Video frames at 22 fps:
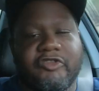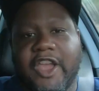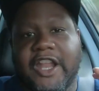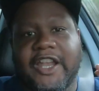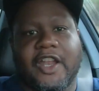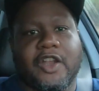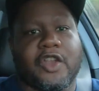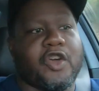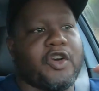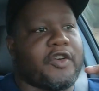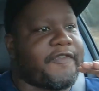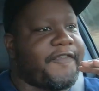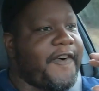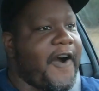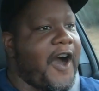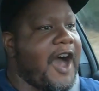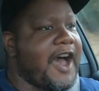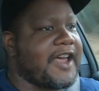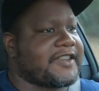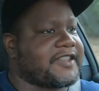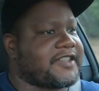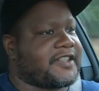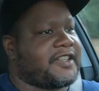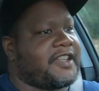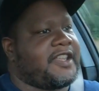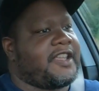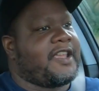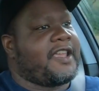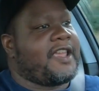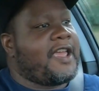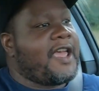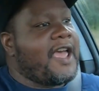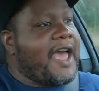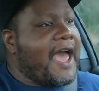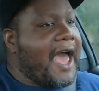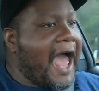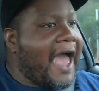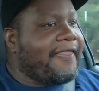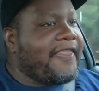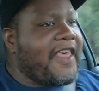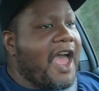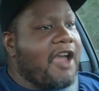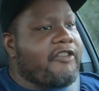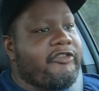really look fast.
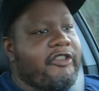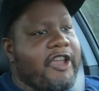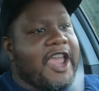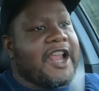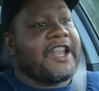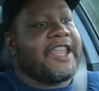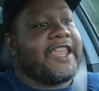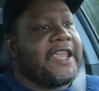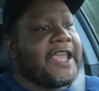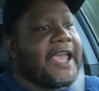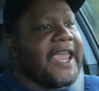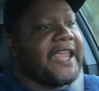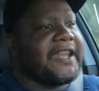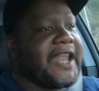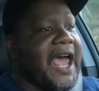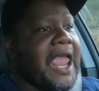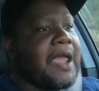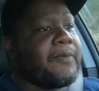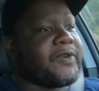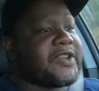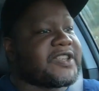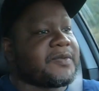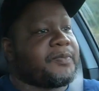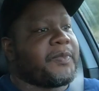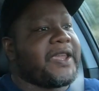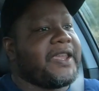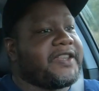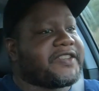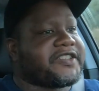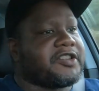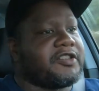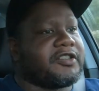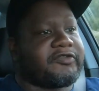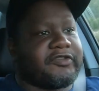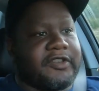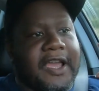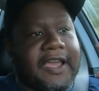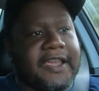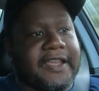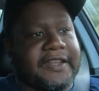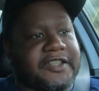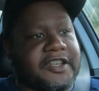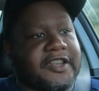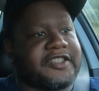And that really enables me to
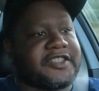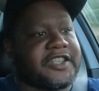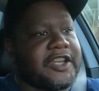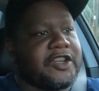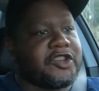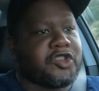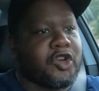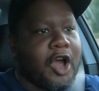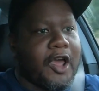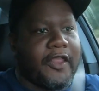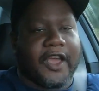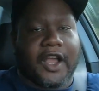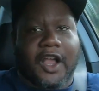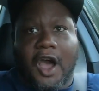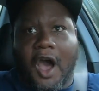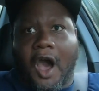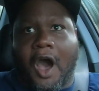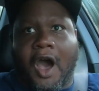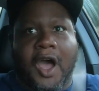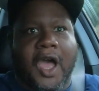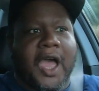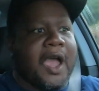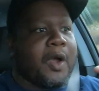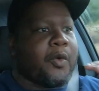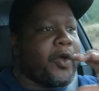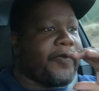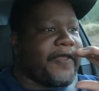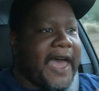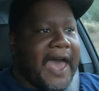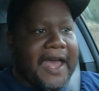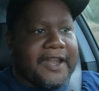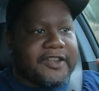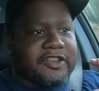just enjoy the car without